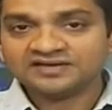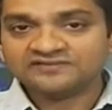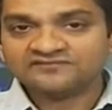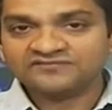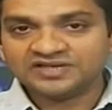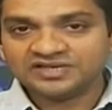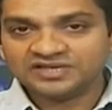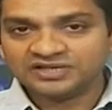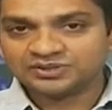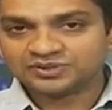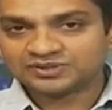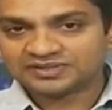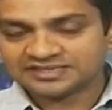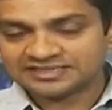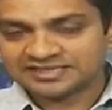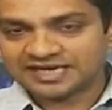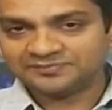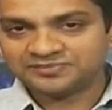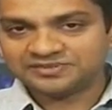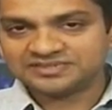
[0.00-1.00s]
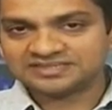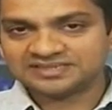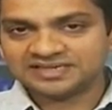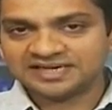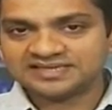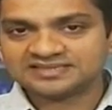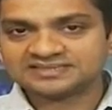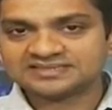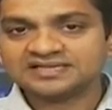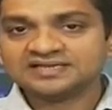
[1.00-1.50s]
we need to
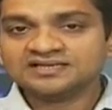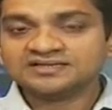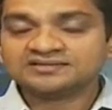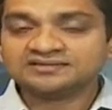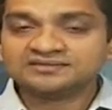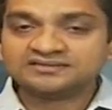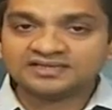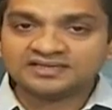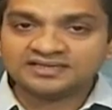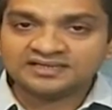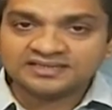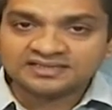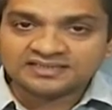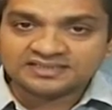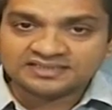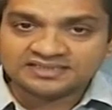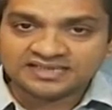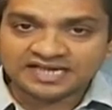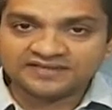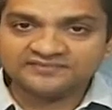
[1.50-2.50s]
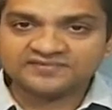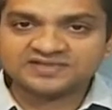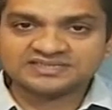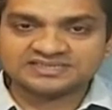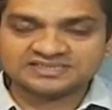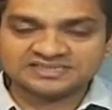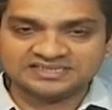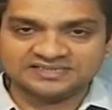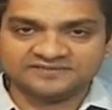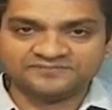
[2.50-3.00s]
capitalize the
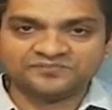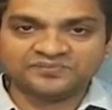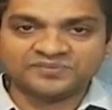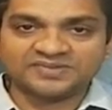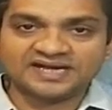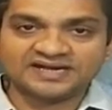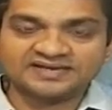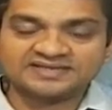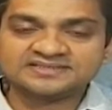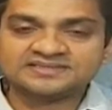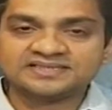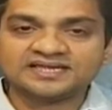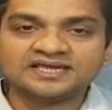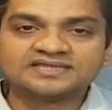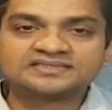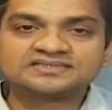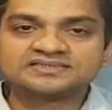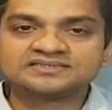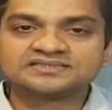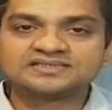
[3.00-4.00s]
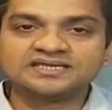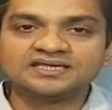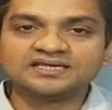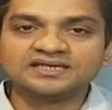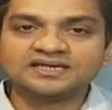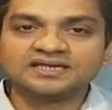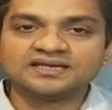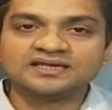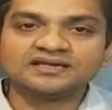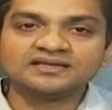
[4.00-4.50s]
diversity that is existing
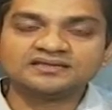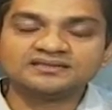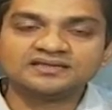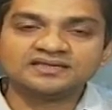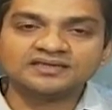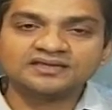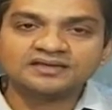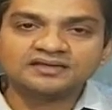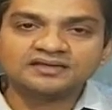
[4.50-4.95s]
in the